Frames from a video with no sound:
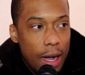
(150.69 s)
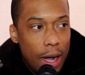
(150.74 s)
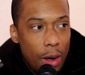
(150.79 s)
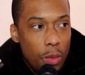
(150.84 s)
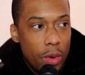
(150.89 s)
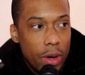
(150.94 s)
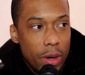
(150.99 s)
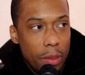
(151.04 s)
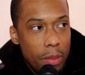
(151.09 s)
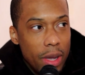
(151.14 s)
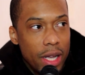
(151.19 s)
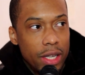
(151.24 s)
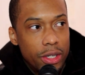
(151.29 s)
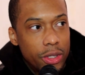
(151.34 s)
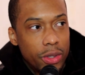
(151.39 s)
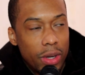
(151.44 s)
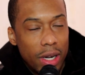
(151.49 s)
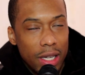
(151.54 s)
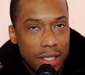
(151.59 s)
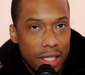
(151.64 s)
I want to make
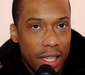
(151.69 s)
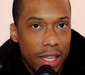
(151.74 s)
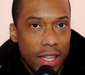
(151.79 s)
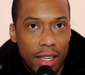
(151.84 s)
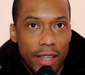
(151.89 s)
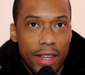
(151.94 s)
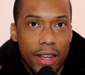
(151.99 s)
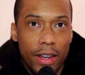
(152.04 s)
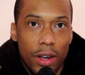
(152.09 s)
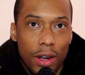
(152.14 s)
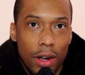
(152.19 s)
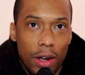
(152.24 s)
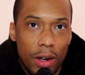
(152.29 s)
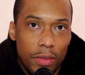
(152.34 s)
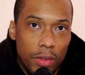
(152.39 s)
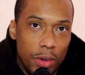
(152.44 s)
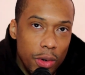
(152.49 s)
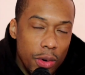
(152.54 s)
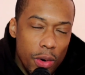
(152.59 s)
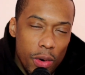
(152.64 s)
sure I take care
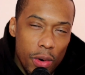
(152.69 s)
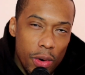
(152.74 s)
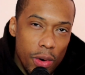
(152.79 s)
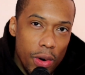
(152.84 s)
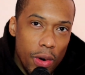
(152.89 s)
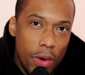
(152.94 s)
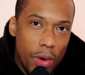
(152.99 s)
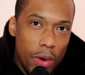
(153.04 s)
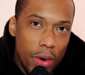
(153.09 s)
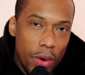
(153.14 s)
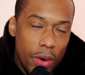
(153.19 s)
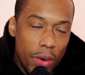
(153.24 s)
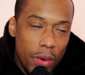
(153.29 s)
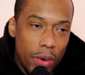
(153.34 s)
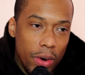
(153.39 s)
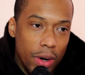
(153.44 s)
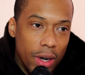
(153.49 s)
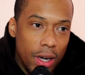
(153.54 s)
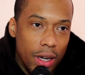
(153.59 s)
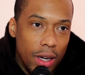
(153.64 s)
of, or or or,
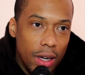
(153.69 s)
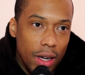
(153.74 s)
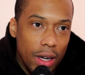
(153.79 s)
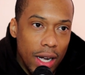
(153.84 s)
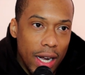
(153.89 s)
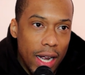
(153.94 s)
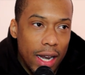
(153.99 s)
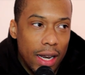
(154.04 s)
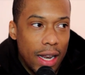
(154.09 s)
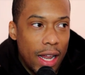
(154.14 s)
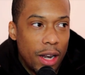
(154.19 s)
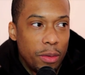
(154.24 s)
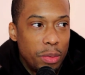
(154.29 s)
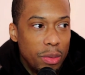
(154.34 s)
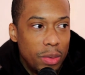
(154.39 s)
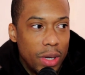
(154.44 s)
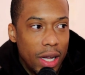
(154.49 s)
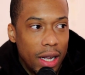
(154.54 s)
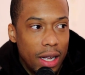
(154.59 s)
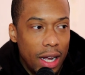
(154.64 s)
or uh, I got a lot of
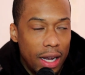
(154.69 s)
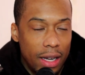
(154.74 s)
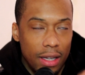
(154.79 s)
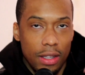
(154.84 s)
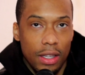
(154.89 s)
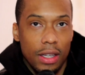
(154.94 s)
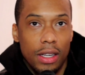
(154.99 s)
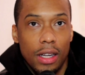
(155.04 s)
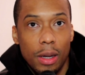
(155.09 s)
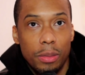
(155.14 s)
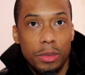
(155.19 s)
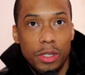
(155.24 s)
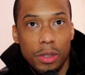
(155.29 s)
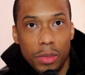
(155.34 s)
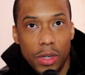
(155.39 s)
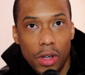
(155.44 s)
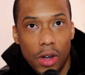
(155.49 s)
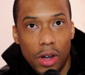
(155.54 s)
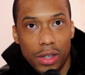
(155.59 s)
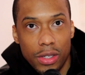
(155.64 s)
people that kind of look up
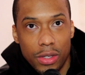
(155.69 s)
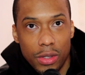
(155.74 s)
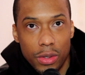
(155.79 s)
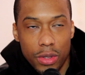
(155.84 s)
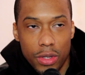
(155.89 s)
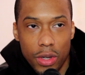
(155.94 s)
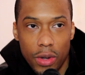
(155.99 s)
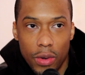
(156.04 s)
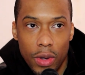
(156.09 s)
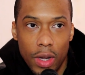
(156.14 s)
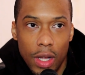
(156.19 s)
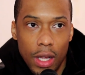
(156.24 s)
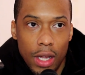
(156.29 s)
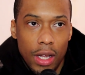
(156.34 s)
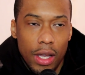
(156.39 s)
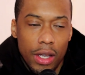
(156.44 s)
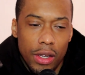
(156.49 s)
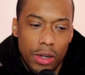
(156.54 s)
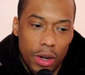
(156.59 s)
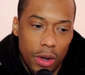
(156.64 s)
to me also. So,
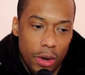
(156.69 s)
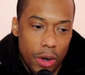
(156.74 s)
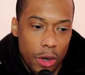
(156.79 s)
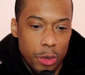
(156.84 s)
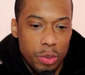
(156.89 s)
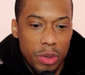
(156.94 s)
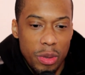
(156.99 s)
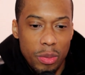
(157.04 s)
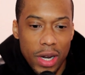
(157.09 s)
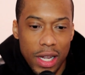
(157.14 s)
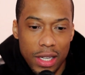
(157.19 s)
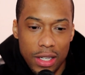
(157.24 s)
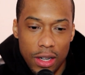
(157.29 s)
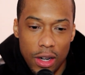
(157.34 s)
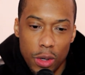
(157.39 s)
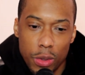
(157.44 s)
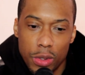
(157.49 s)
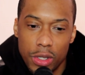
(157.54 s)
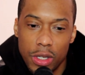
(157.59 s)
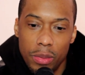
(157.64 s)
you know, those people that's
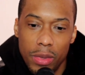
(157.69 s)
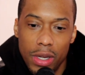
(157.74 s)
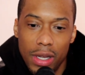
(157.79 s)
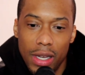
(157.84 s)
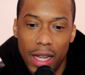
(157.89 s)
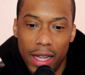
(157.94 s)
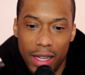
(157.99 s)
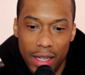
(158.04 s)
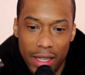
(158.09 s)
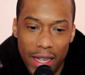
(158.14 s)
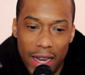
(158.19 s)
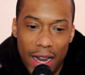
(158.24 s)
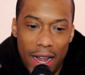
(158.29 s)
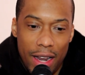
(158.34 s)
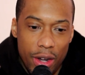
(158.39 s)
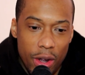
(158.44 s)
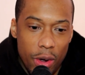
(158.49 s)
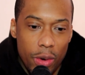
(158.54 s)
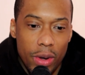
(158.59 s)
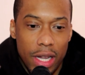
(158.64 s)
close to me that that
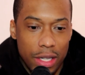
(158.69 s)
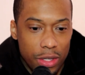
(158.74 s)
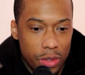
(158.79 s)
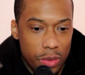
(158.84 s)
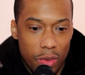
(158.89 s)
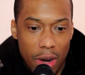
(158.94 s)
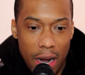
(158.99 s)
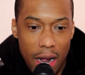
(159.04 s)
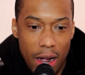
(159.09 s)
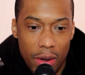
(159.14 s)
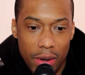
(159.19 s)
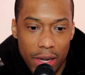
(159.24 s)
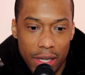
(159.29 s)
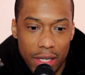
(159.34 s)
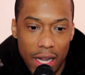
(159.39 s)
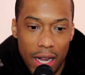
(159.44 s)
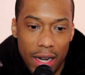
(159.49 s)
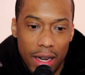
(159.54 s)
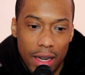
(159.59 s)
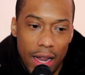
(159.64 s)
I know that's around,
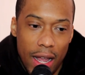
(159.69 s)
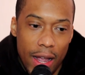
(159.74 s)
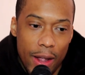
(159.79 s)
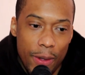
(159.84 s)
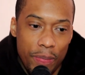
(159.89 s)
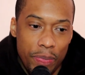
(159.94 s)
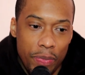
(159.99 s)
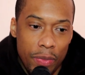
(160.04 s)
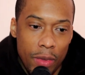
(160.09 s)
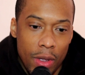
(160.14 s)
that's kind of like